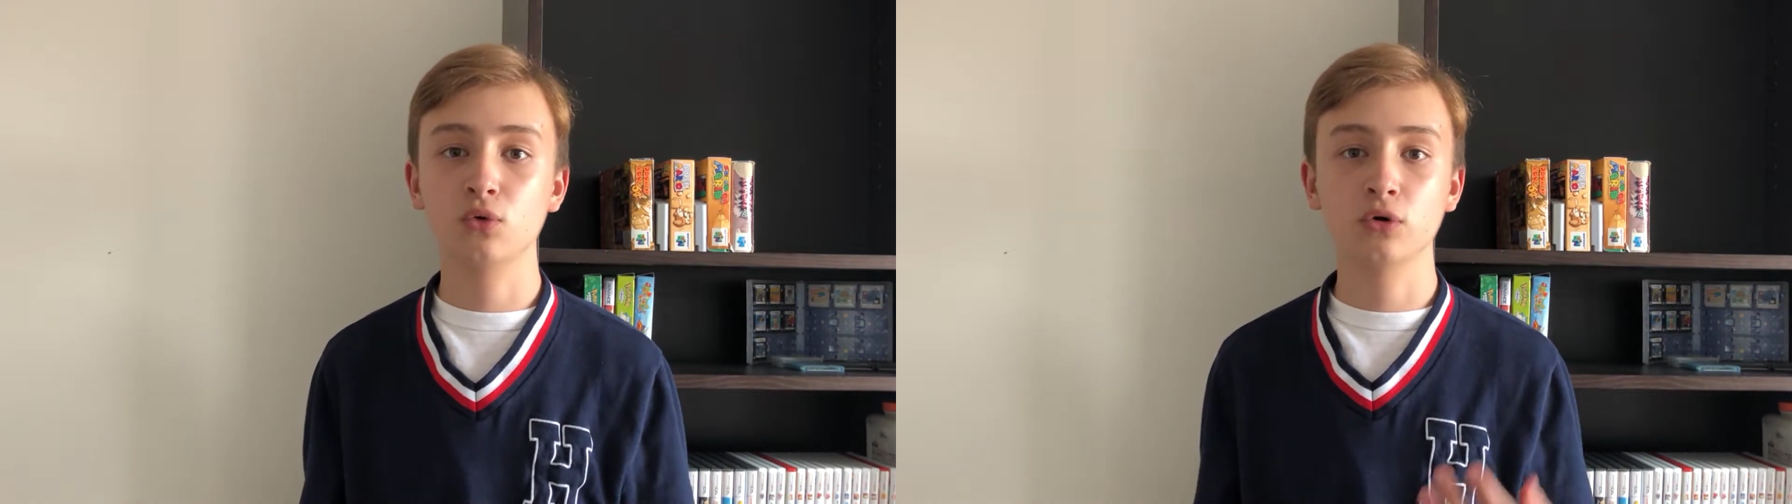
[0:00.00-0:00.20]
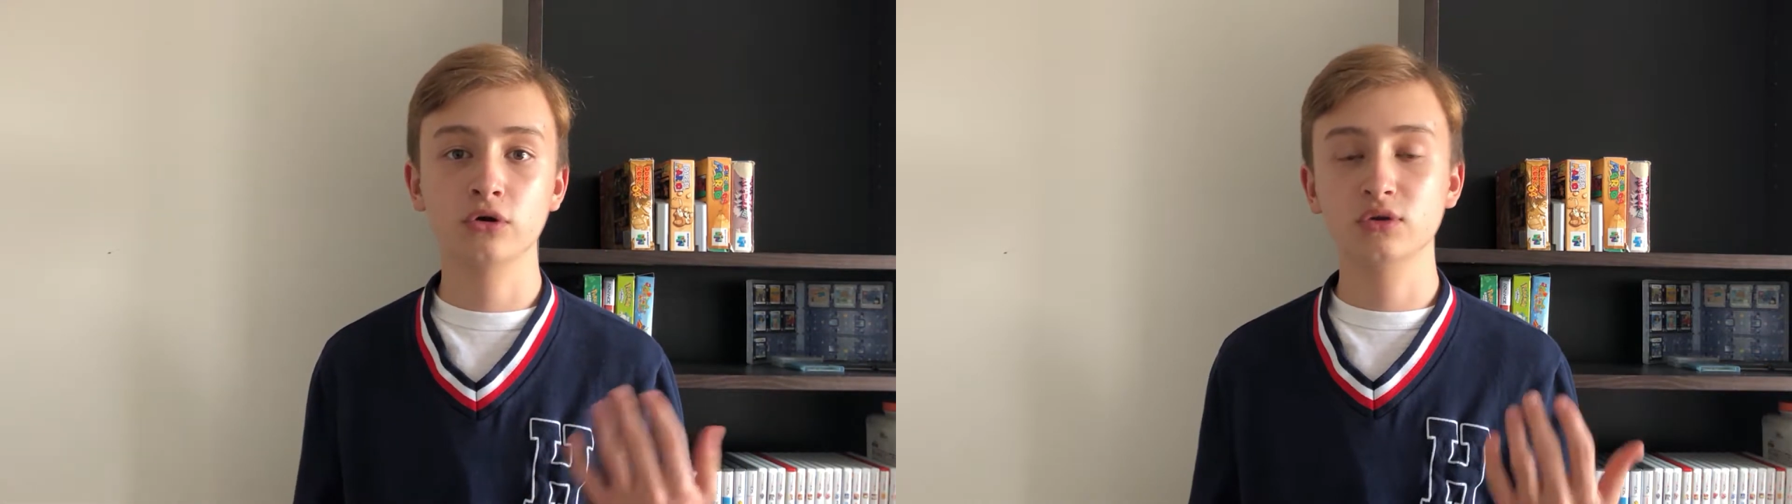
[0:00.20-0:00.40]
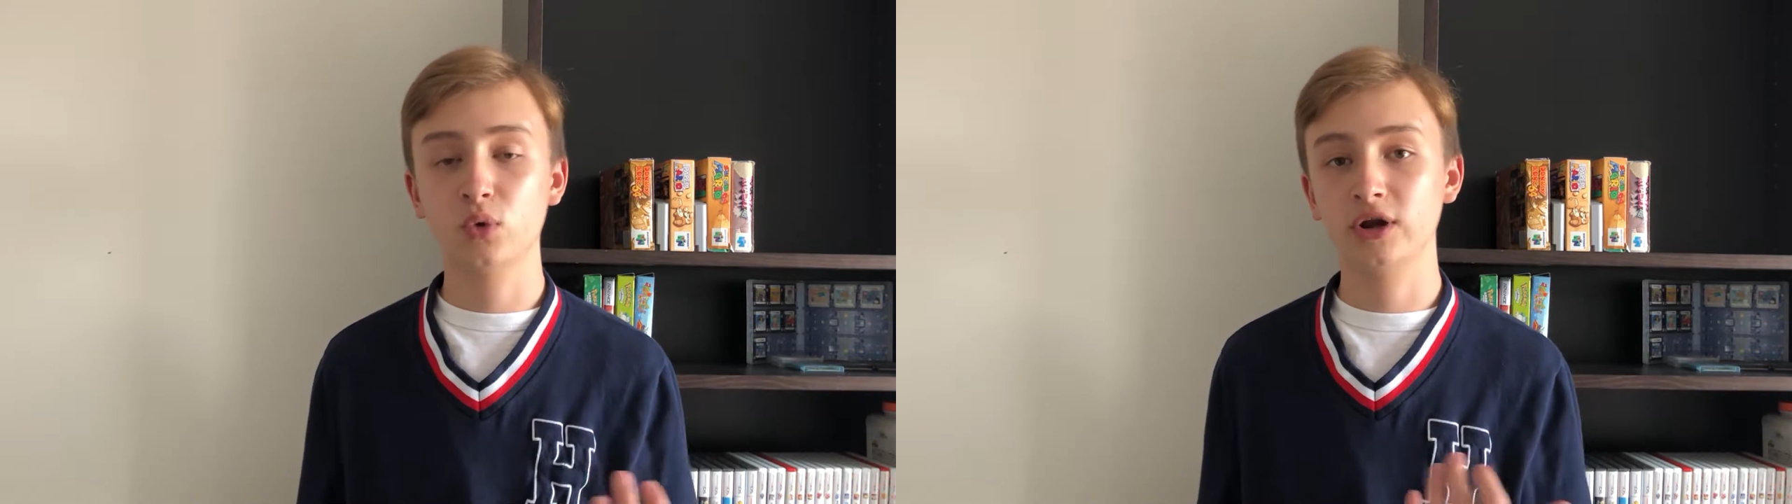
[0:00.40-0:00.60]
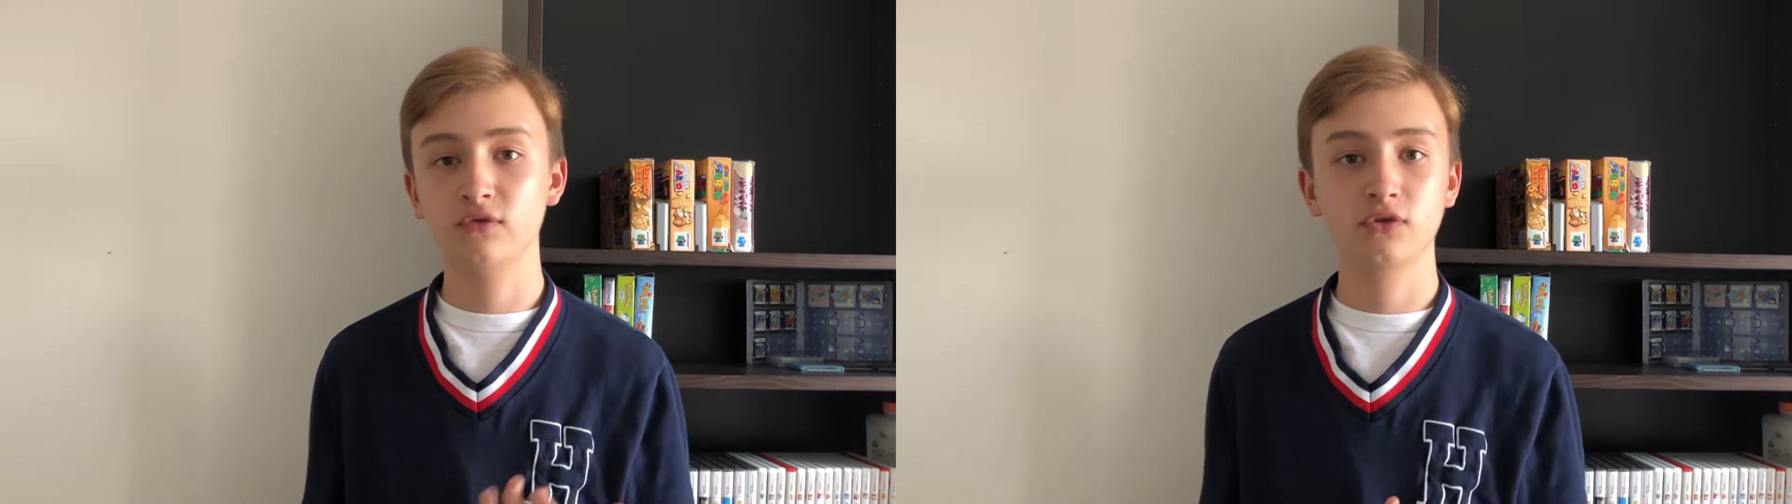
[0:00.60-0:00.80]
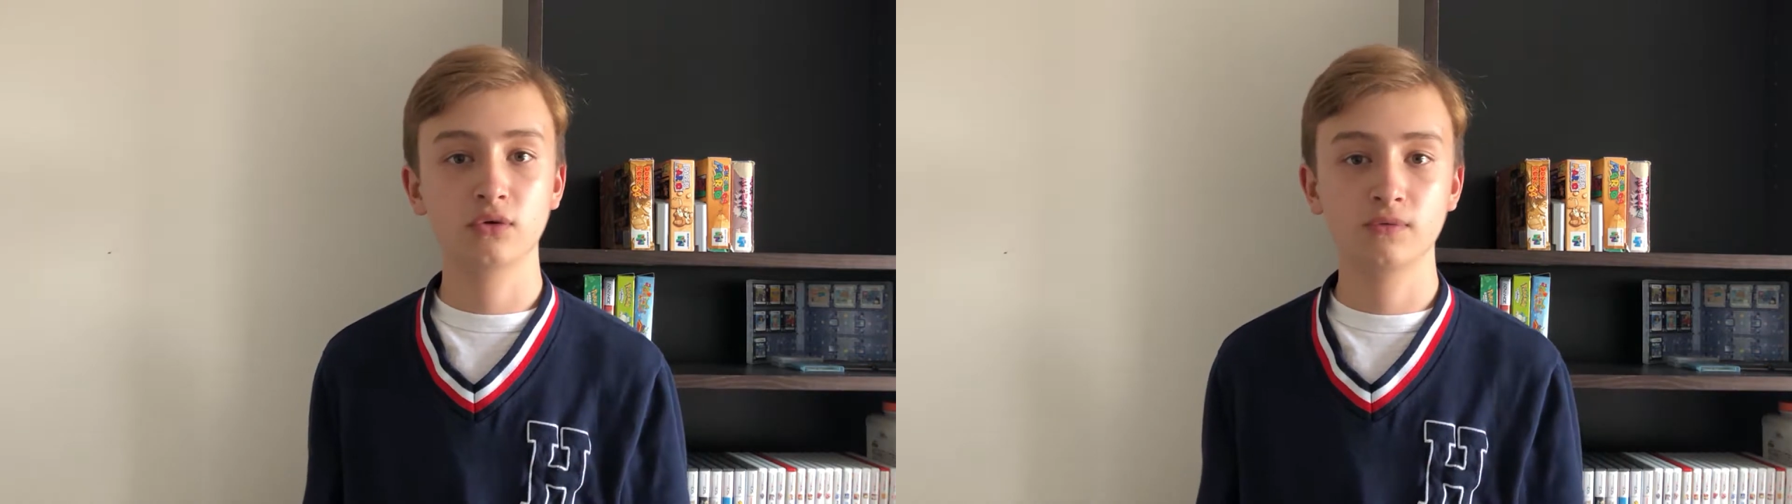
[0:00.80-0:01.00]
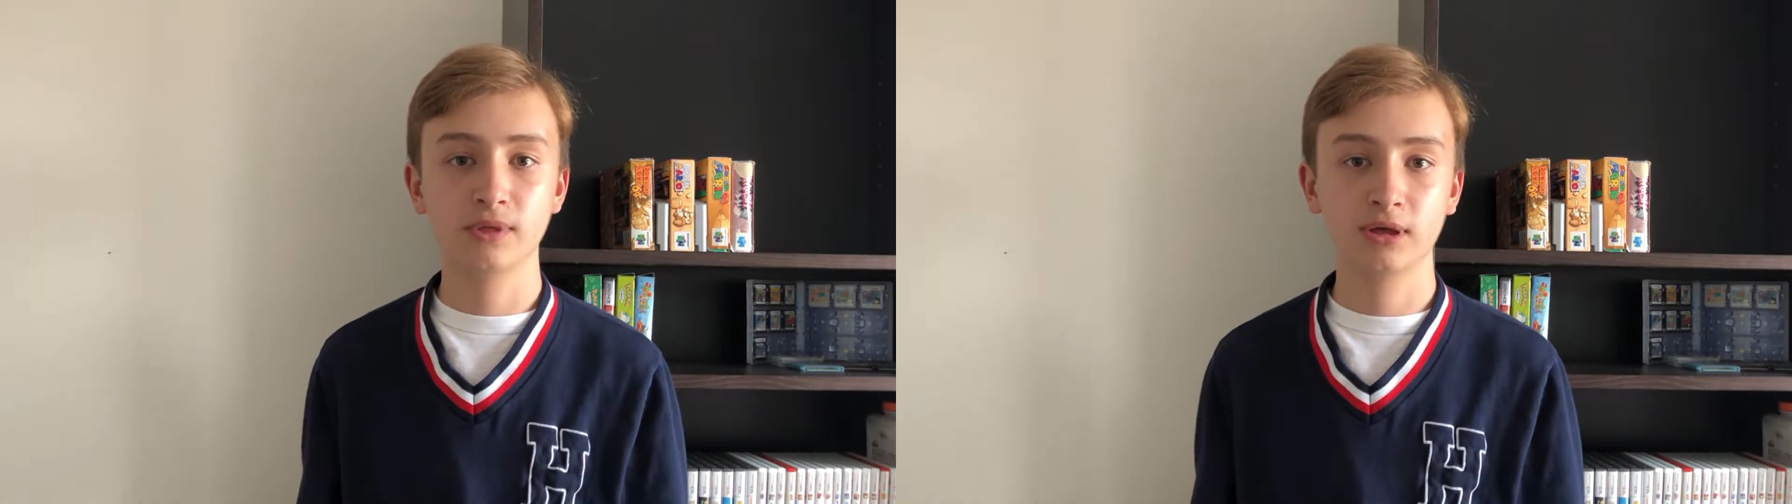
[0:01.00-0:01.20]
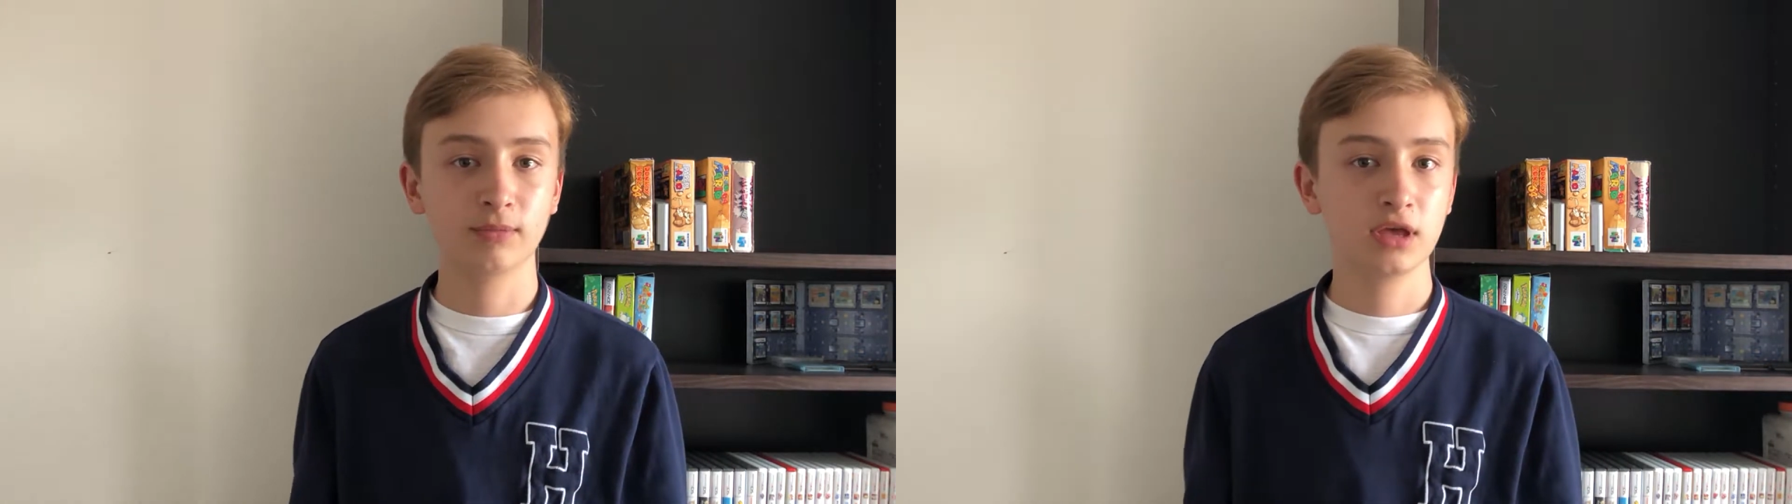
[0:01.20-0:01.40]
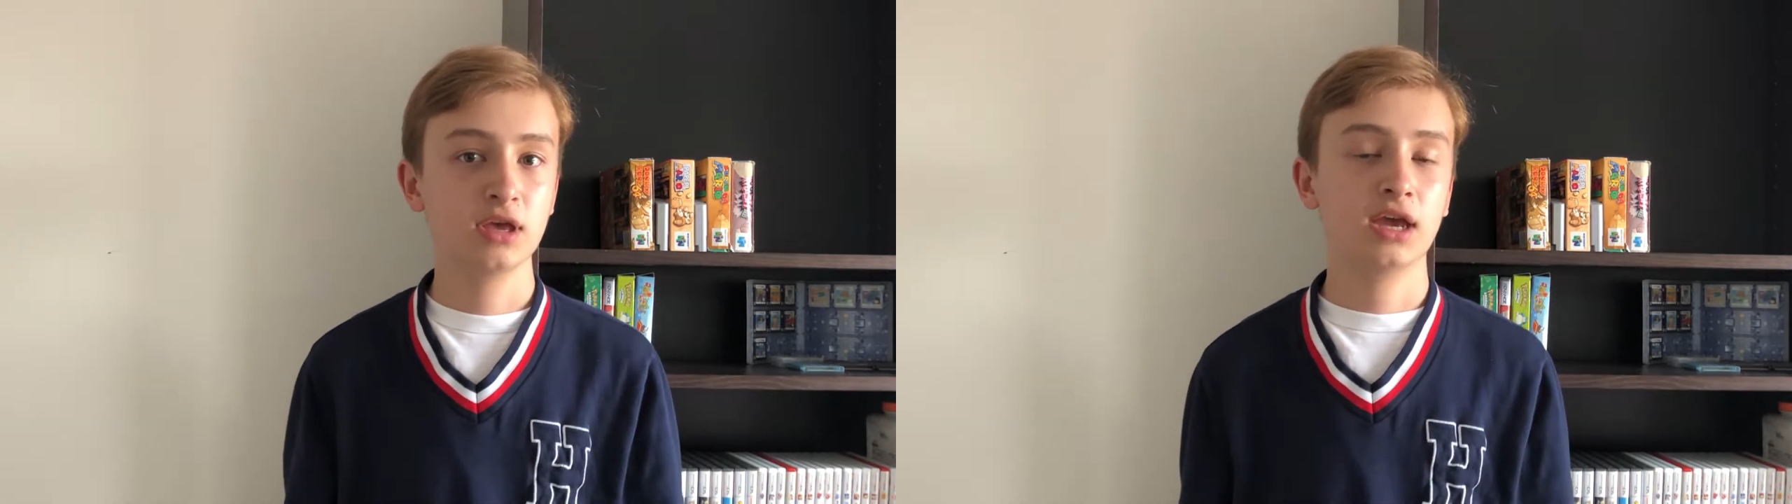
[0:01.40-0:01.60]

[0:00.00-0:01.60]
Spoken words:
ordered quite a few of them,